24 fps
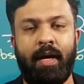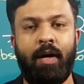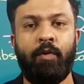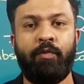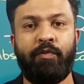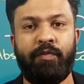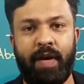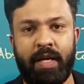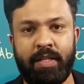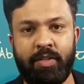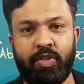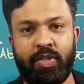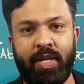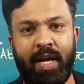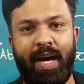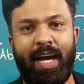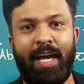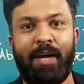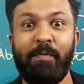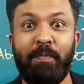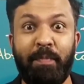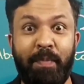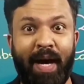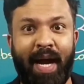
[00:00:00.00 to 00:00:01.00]
fungi,
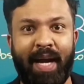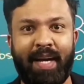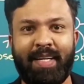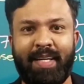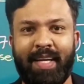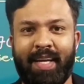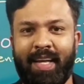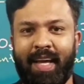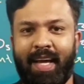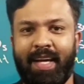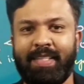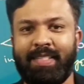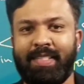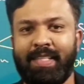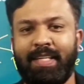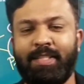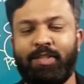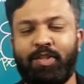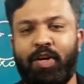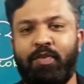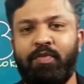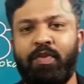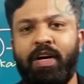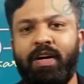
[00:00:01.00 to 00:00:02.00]
bacteria,
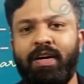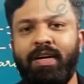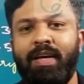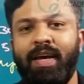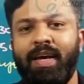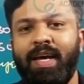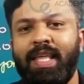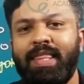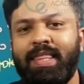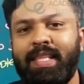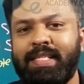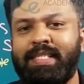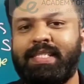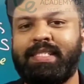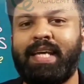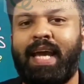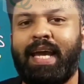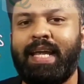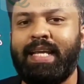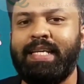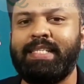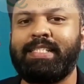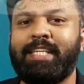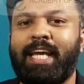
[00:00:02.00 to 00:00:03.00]
etc., the stain
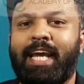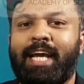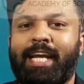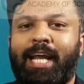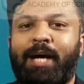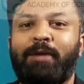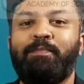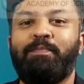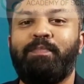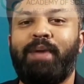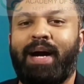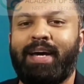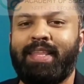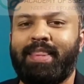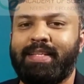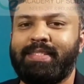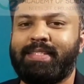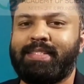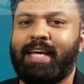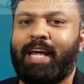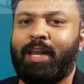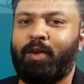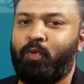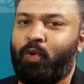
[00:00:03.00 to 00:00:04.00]
is taken up by the
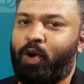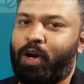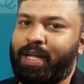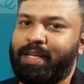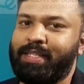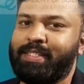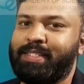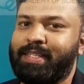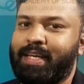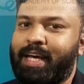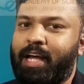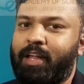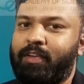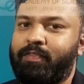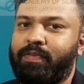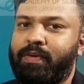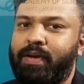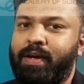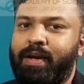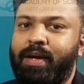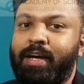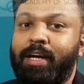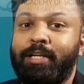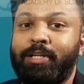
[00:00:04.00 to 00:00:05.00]
cell wall itself.
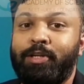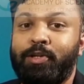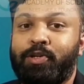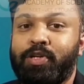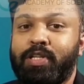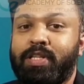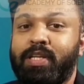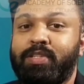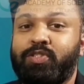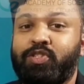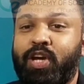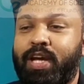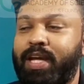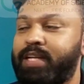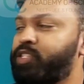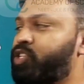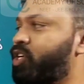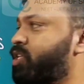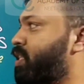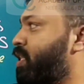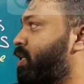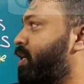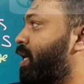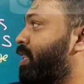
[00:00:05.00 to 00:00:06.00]
Due to the change
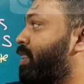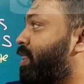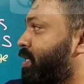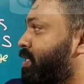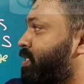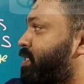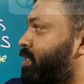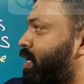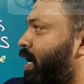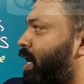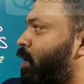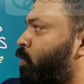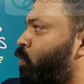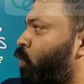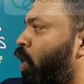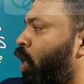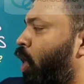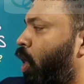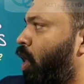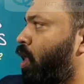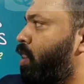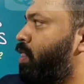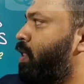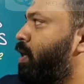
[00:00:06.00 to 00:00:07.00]
in the cell
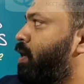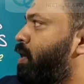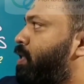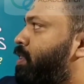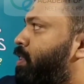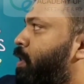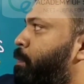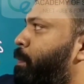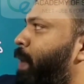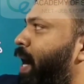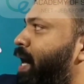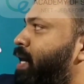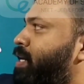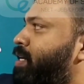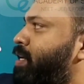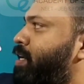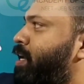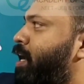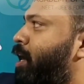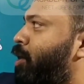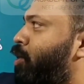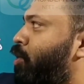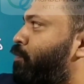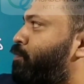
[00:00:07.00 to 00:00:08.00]
wall, the bacteria
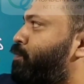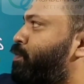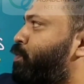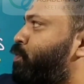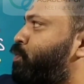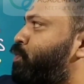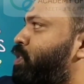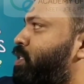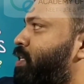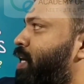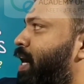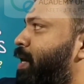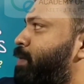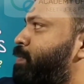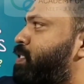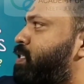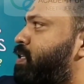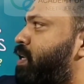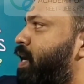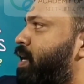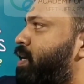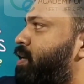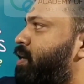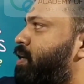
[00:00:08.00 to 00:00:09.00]
are of two types
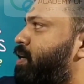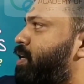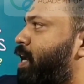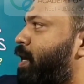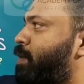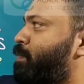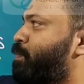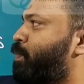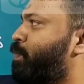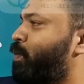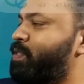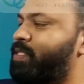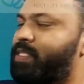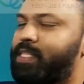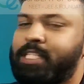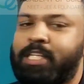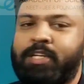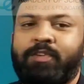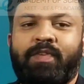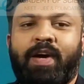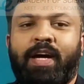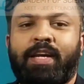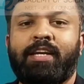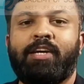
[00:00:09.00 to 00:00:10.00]
like gram-positive
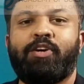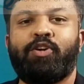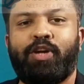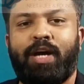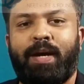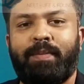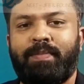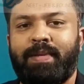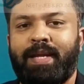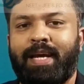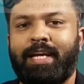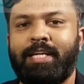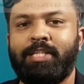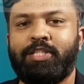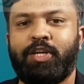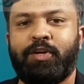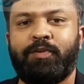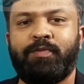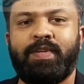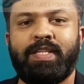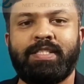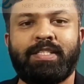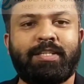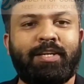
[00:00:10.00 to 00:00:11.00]
and gram-negative
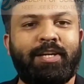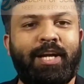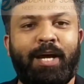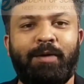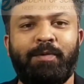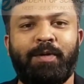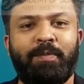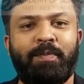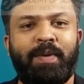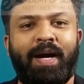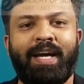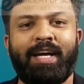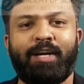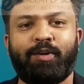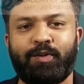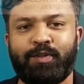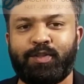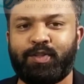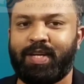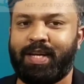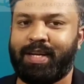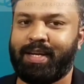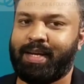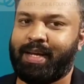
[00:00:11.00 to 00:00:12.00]
described by
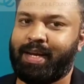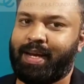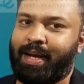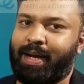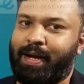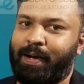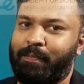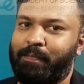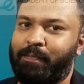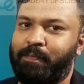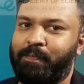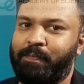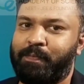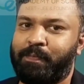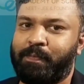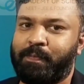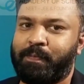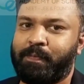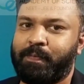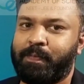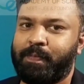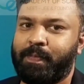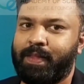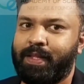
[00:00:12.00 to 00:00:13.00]
Christian Graham.
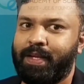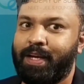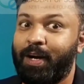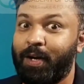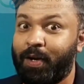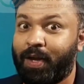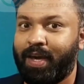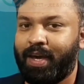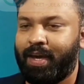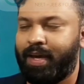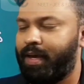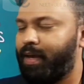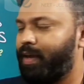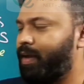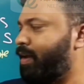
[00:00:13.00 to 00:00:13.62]
Okay,